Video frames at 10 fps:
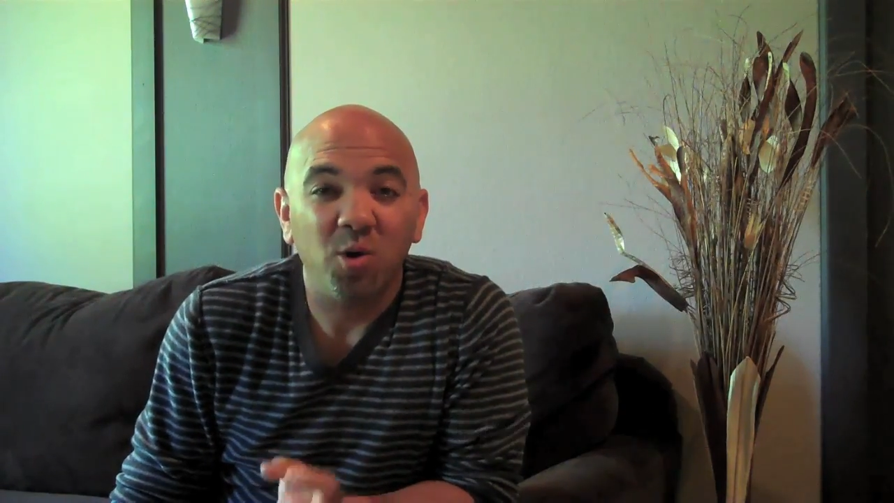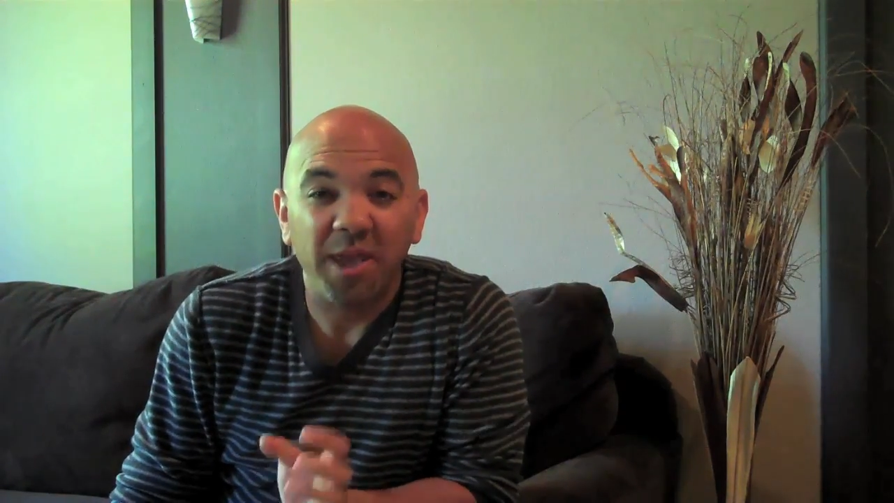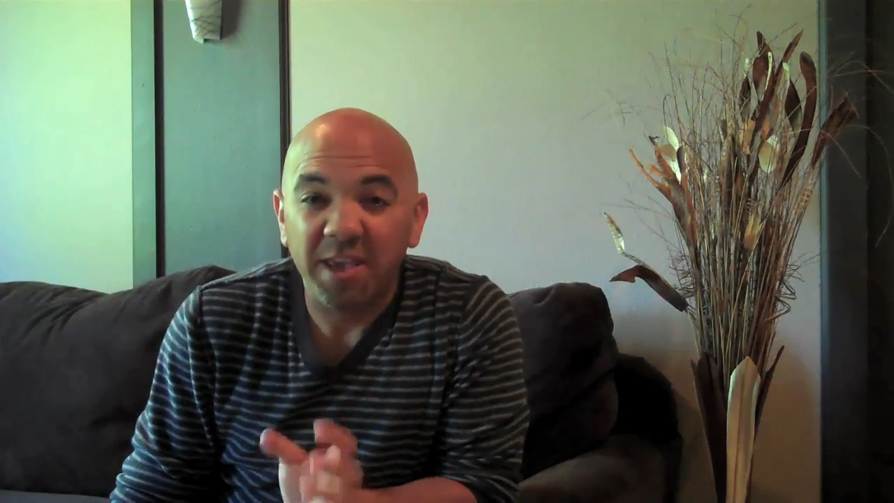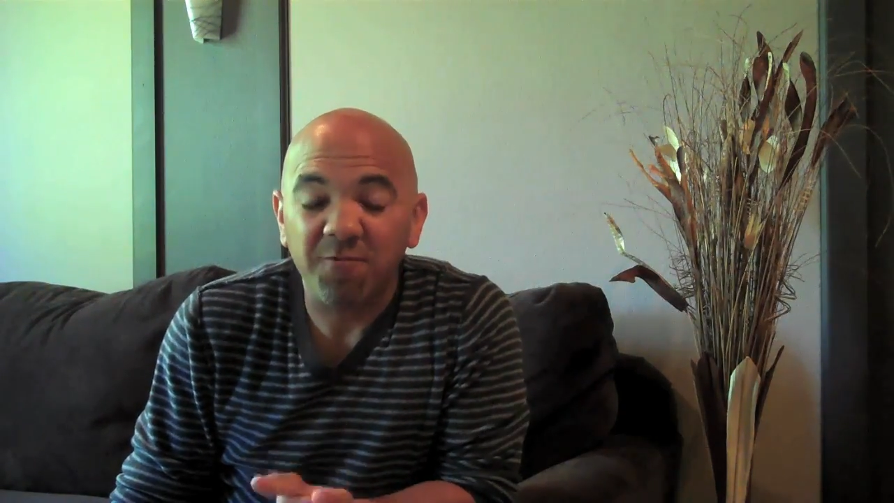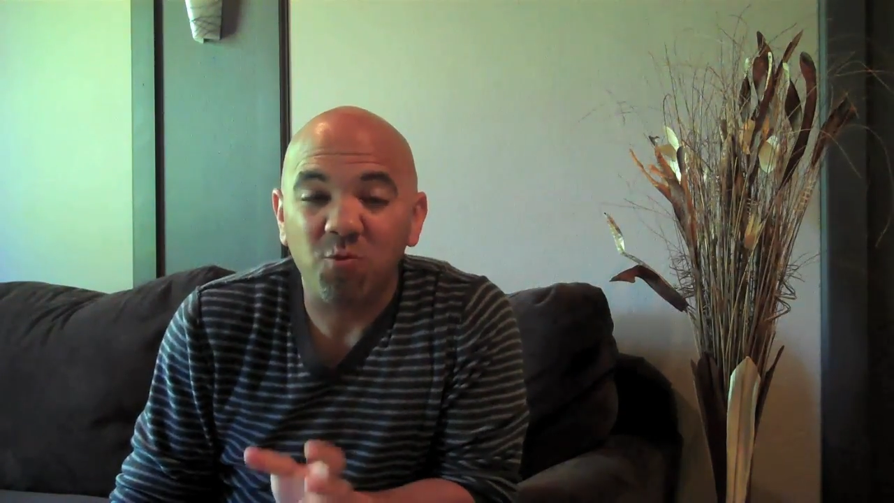
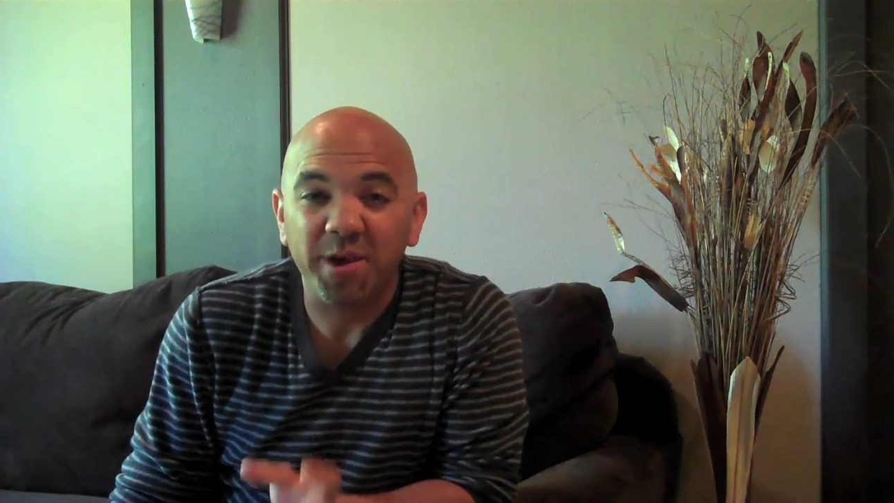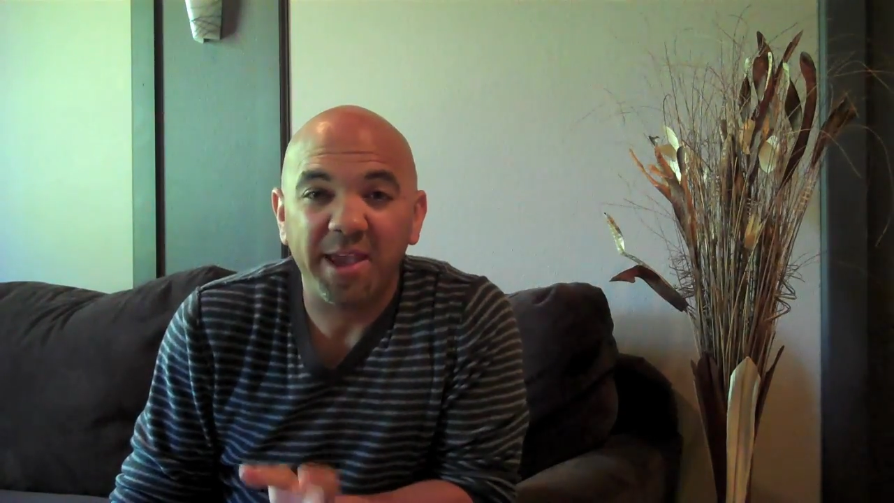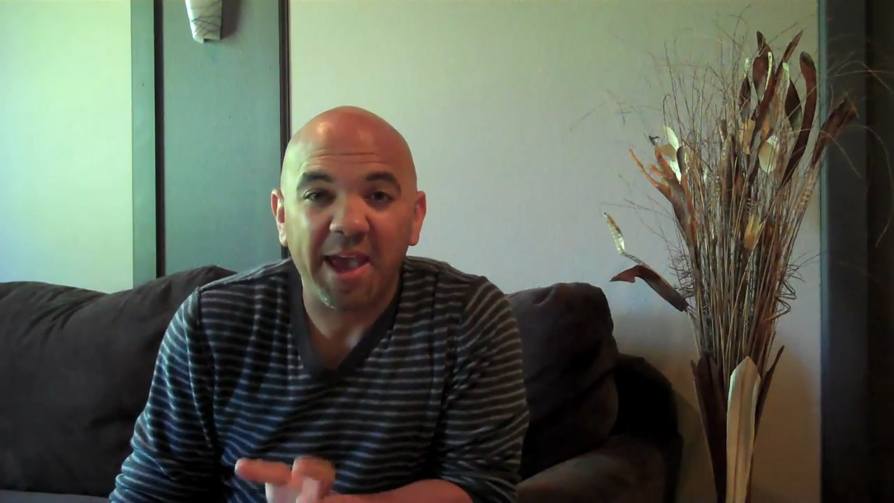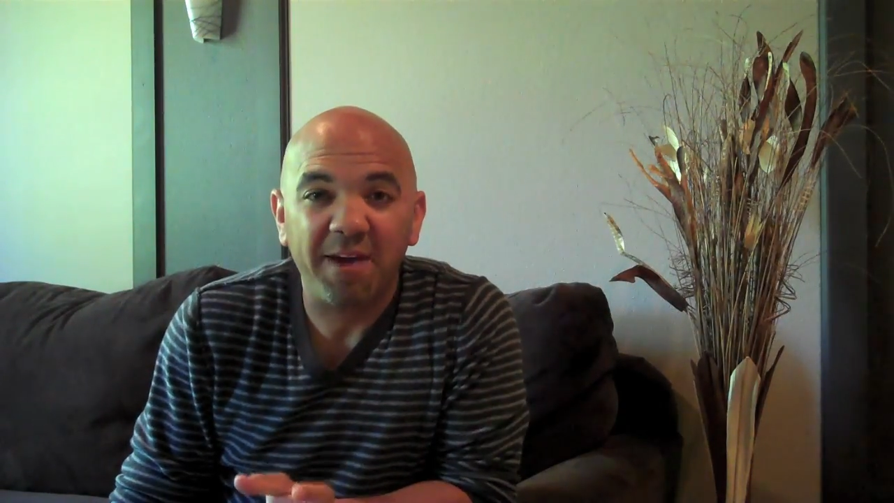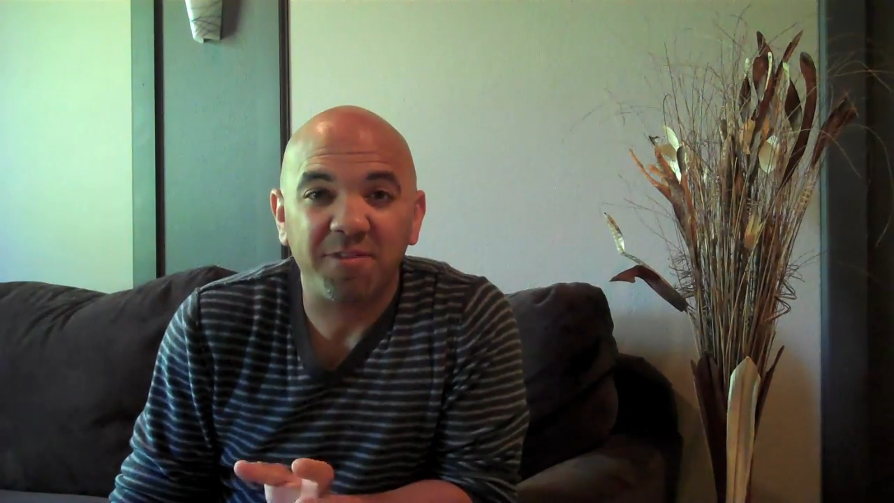if we
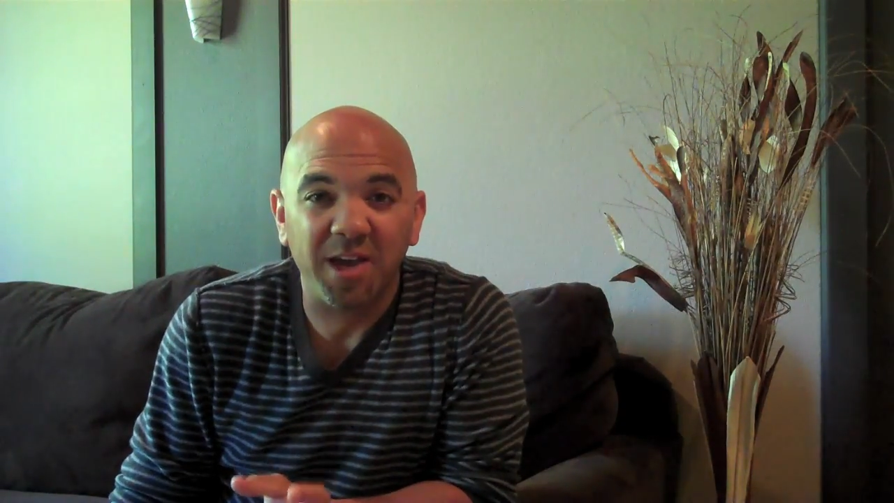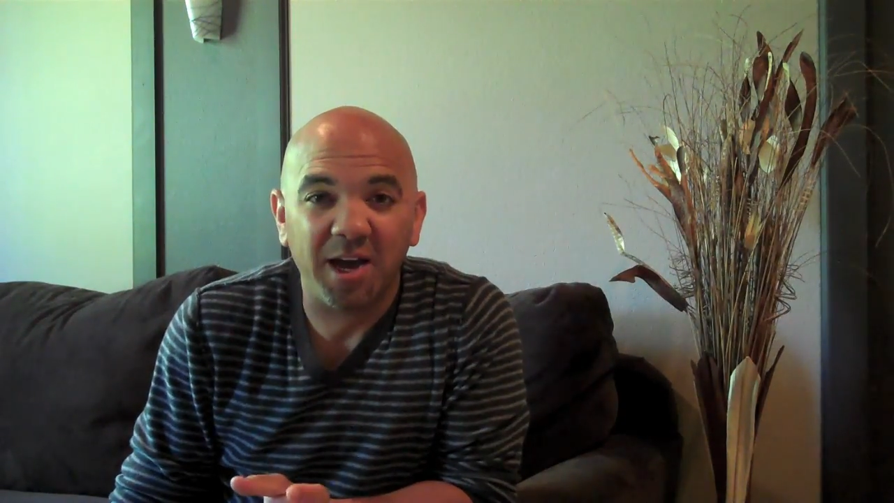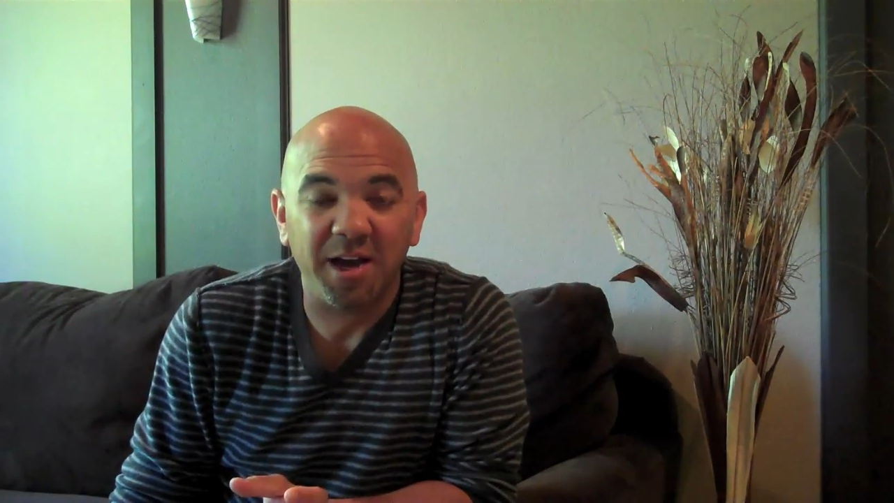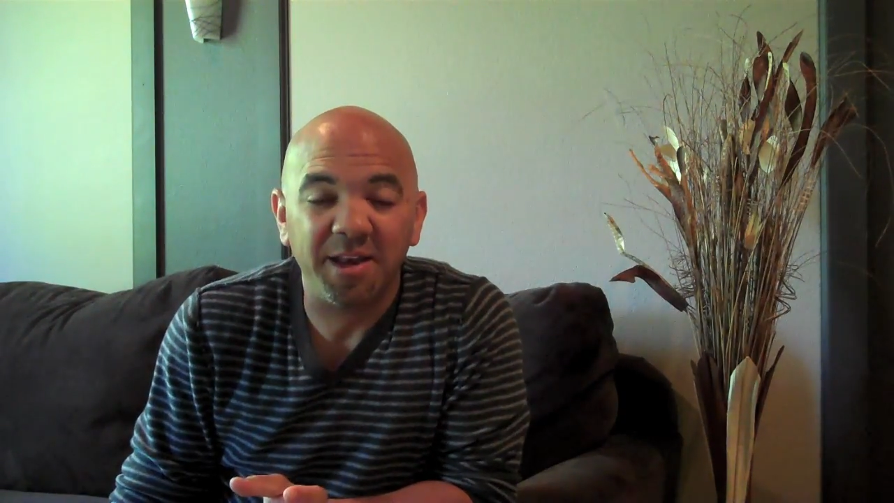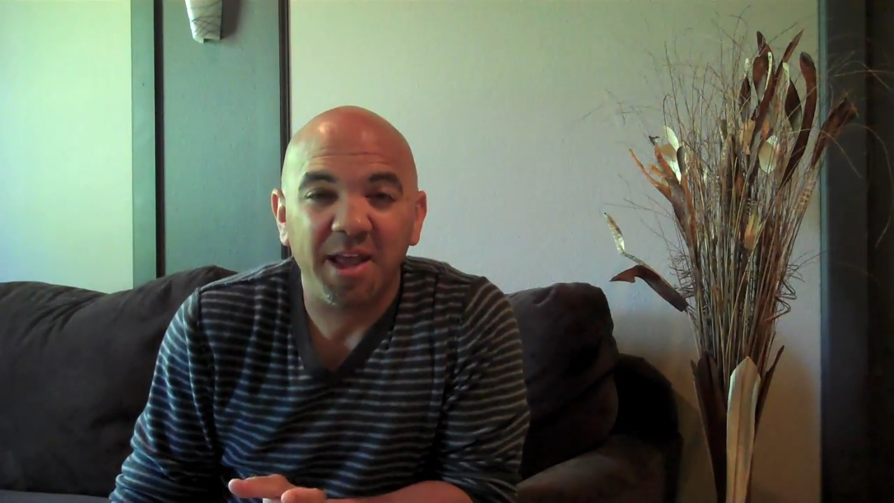have
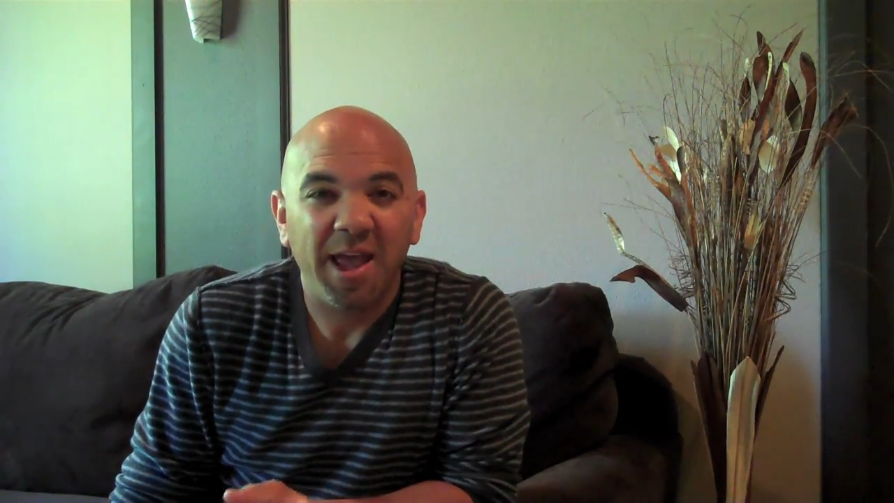God,